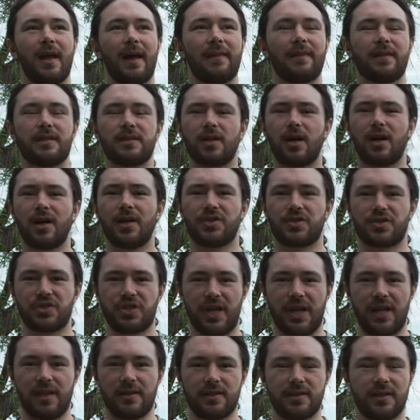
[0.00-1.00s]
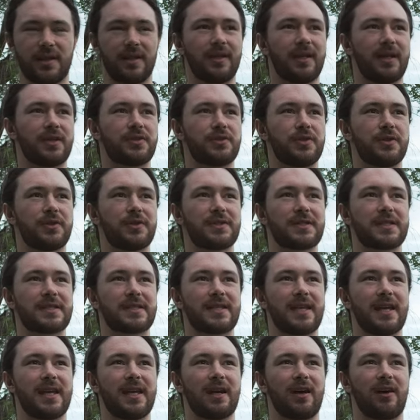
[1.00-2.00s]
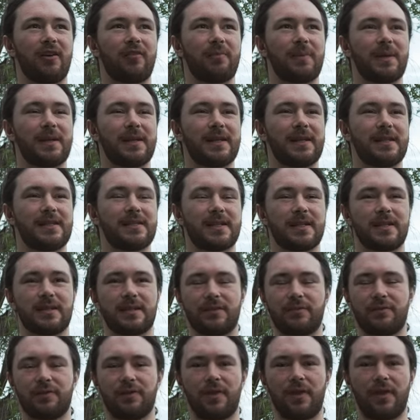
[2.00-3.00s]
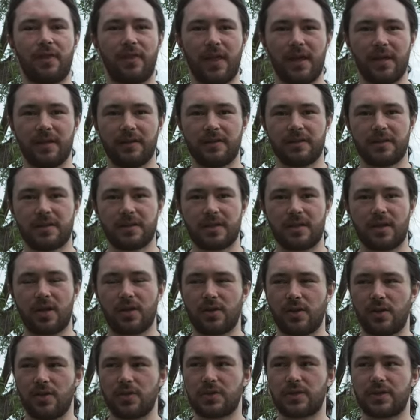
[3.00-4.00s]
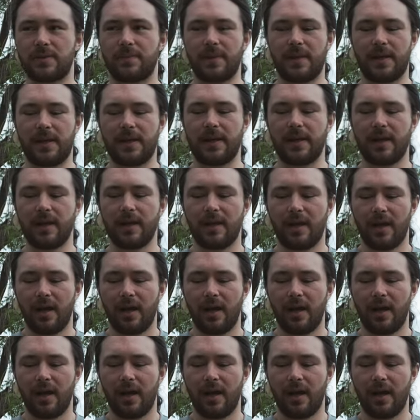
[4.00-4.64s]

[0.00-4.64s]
and the diet's changing as you can see I've been eating different things than I used to be